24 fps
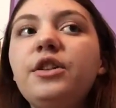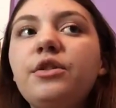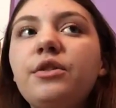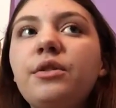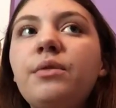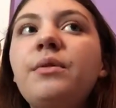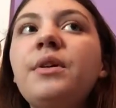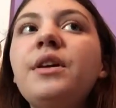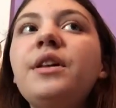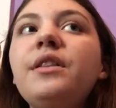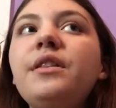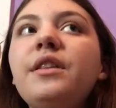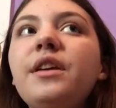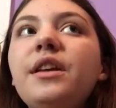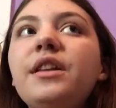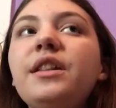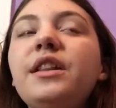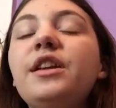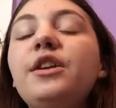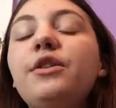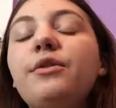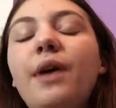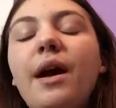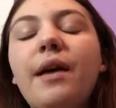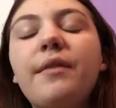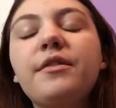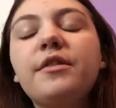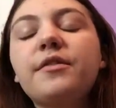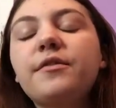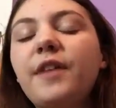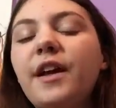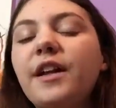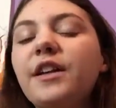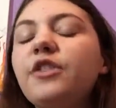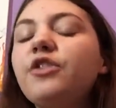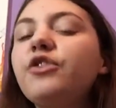don't want to think that you have your
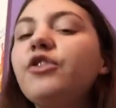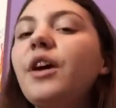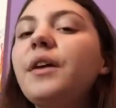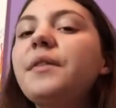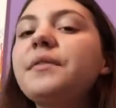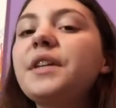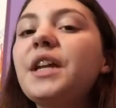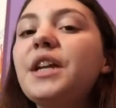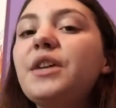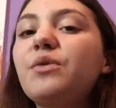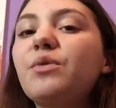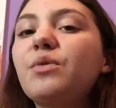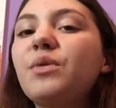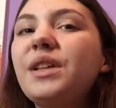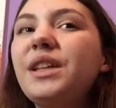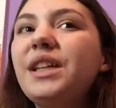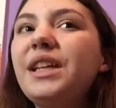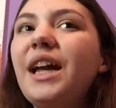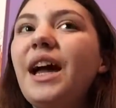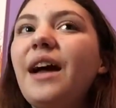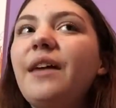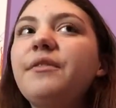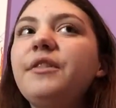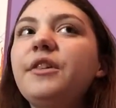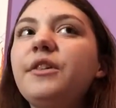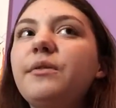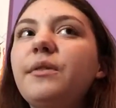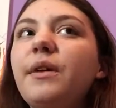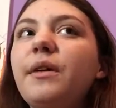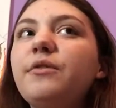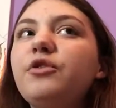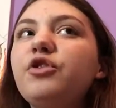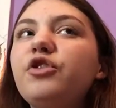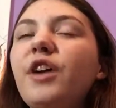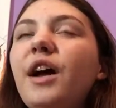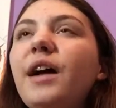final draft and really have your
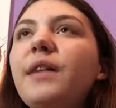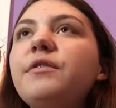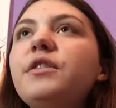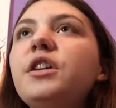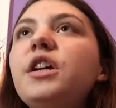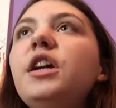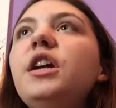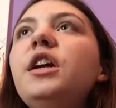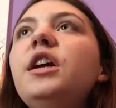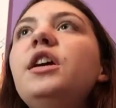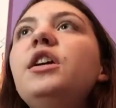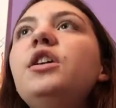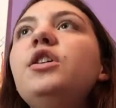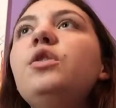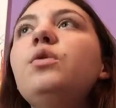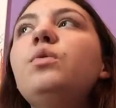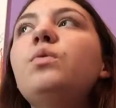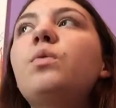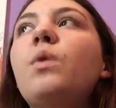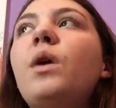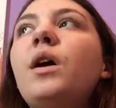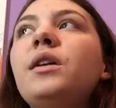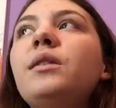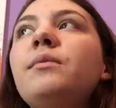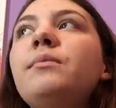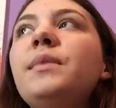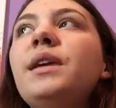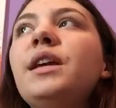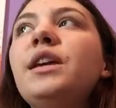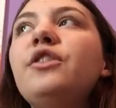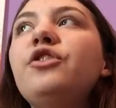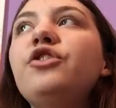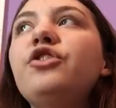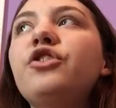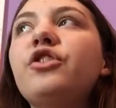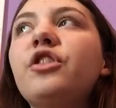rough draft. You want to
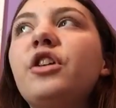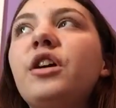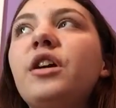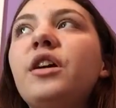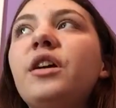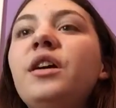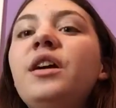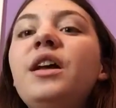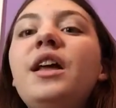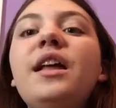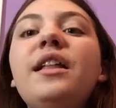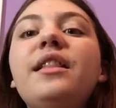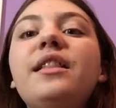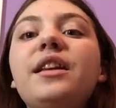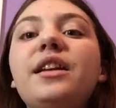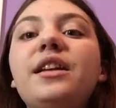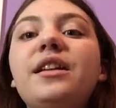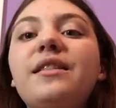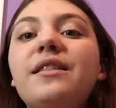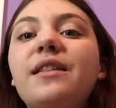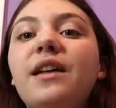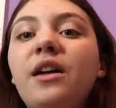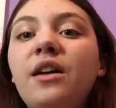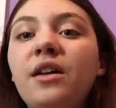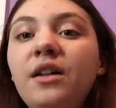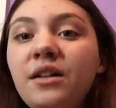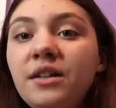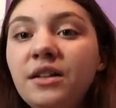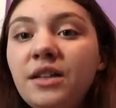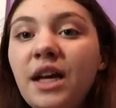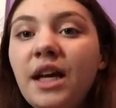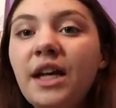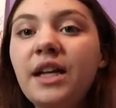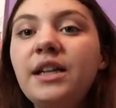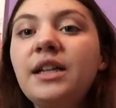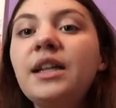make sure that it's all
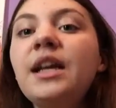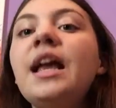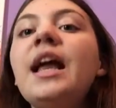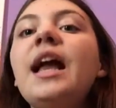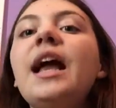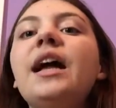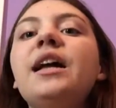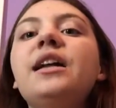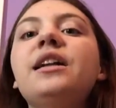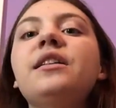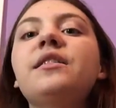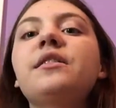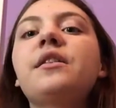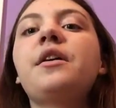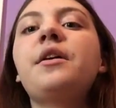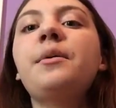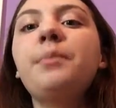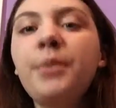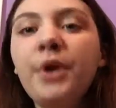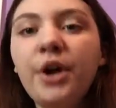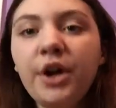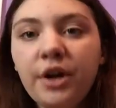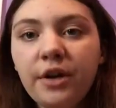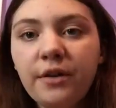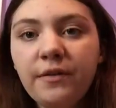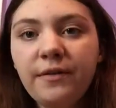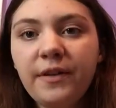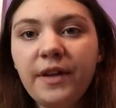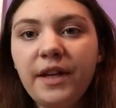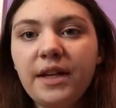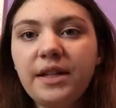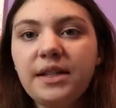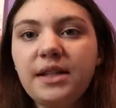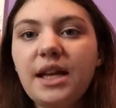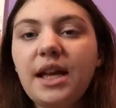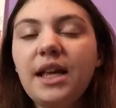done and it's all
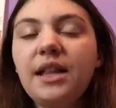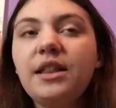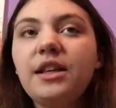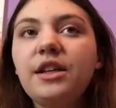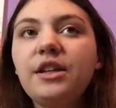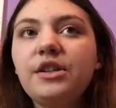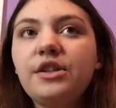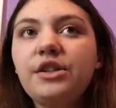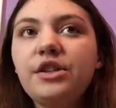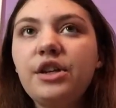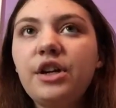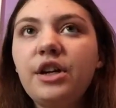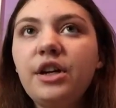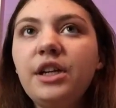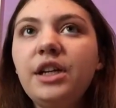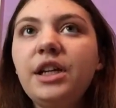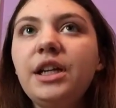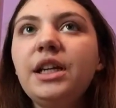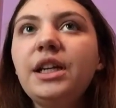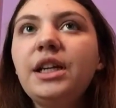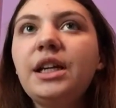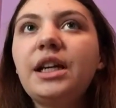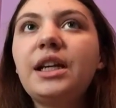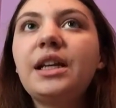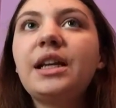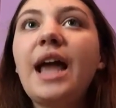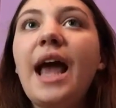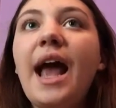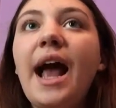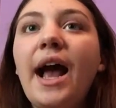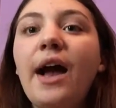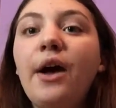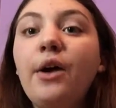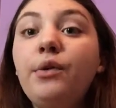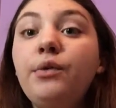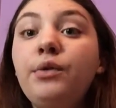perfect and that you're turning it in
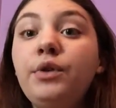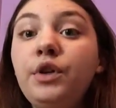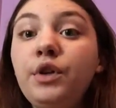how